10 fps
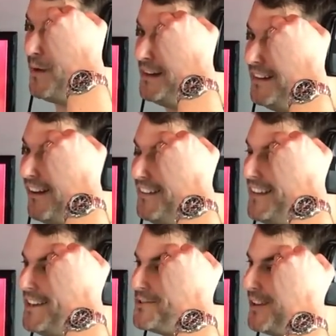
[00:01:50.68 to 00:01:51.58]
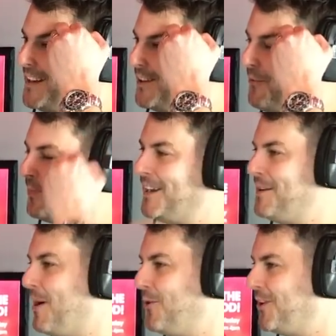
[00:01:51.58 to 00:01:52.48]
like literally completely
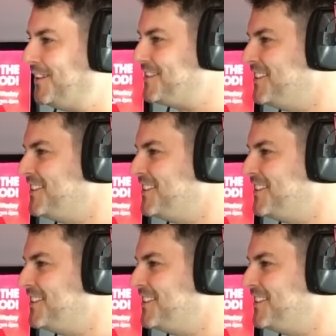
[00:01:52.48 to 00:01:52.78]
bonkers?